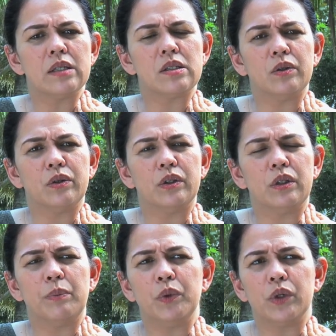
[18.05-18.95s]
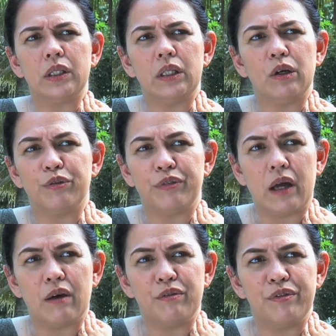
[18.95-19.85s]
siguro the purity of
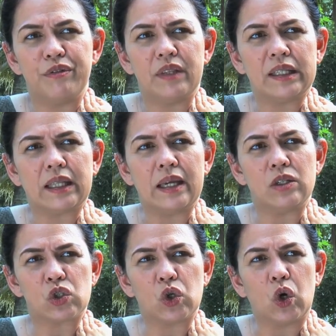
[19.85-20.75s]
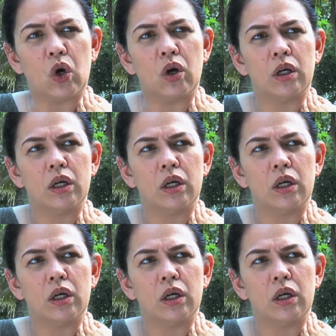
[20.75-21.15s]
love that I saw